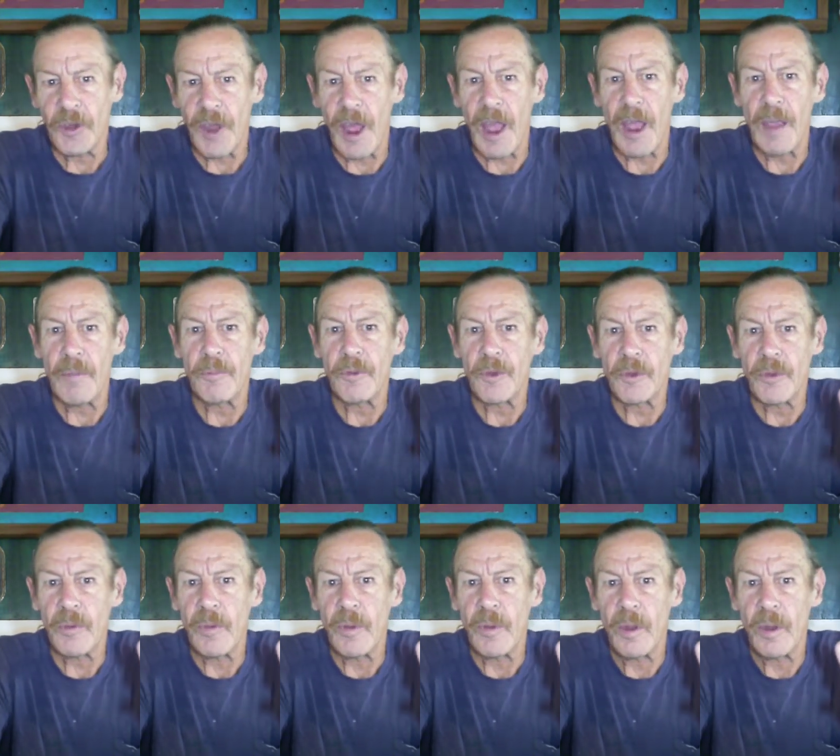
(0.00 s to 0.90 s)
times
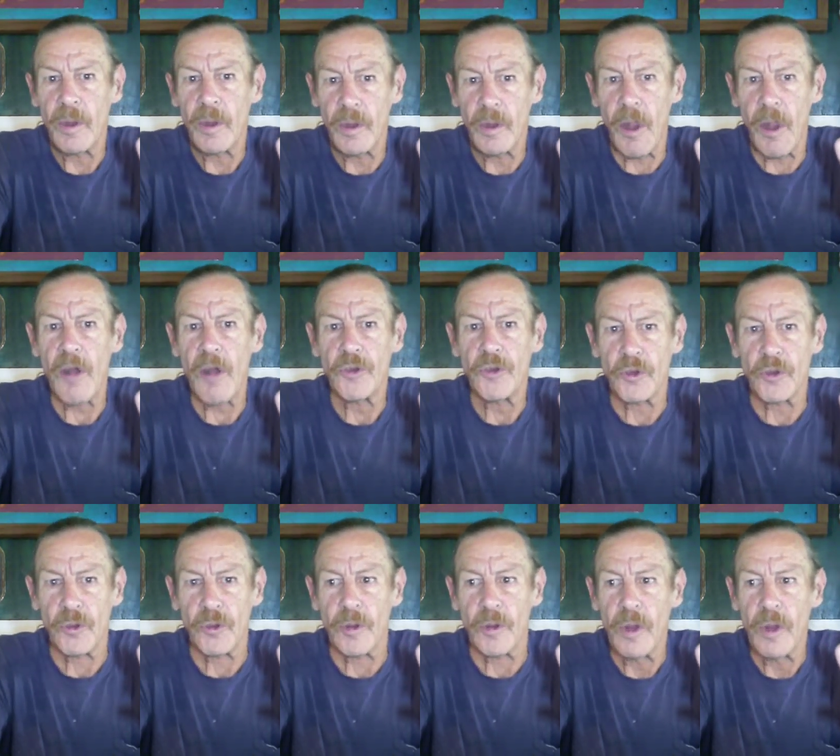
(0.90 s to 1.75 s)
larger